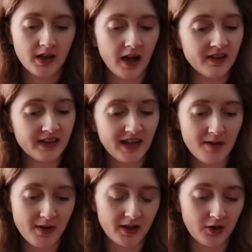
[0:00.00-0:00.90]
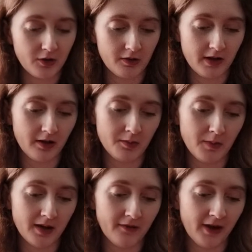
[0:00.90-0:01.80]
To understand my story,
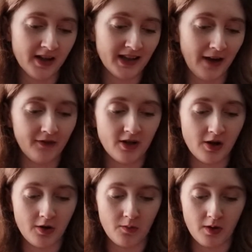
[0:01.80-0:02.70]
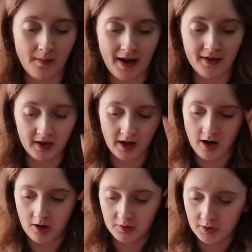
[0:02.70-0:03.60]
you first have to know what about the
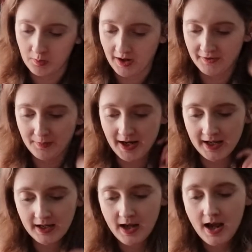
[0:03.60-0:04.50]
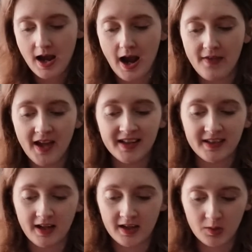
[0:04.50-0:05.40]
girls who I've been. And that
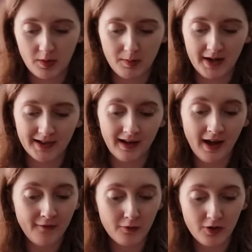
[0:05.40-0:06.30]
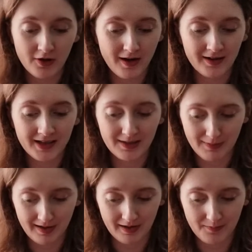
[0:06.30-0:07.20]
starts with my delightful con artist
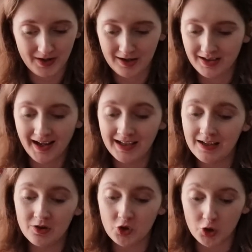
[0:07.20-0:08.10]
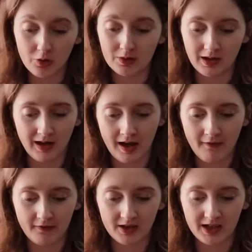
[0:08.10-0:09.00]
mother, because I didn't choose a
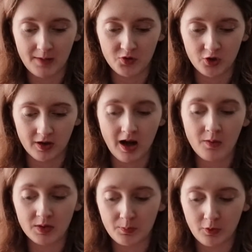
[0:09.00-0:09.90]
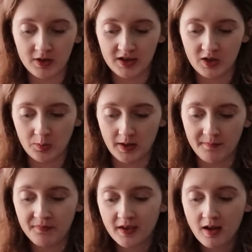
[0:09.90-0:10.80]
life of deception, I was born into it.